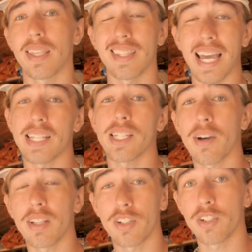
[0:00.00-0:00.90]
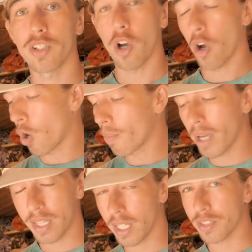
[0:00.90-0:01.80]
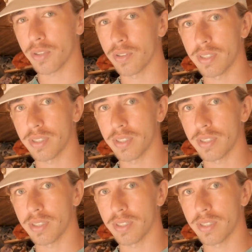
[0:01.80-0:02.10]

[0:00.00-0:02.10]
That's how I learned all my electrical